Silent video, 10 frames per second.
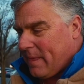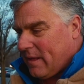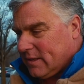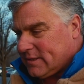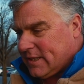
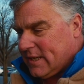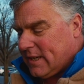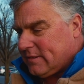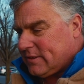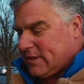like I
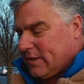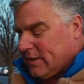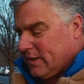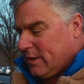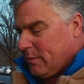said
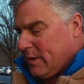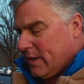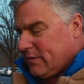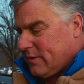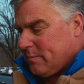earlier, we
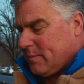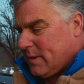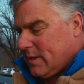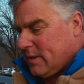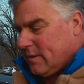got
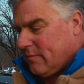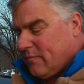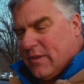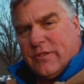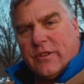some
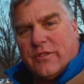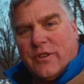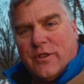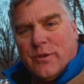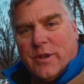visits to
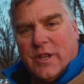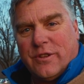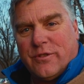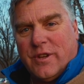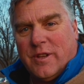do at
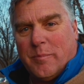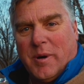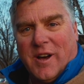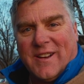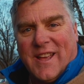ISRI and
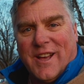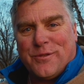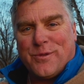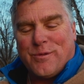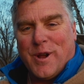
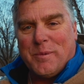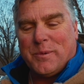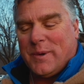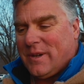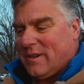podcasts with Robin
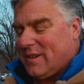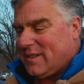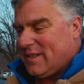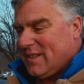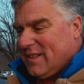Wiener.
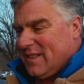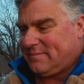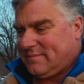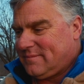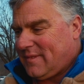And,
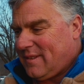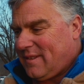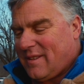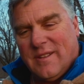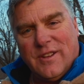
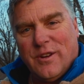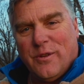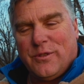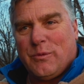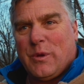you
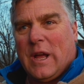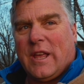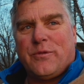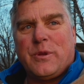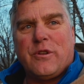know, I
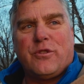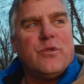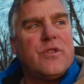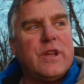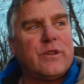guess when you're
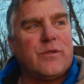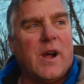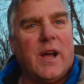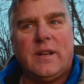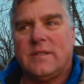doing things
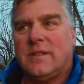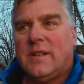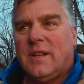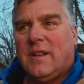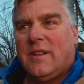right and
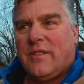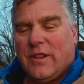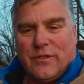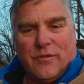things are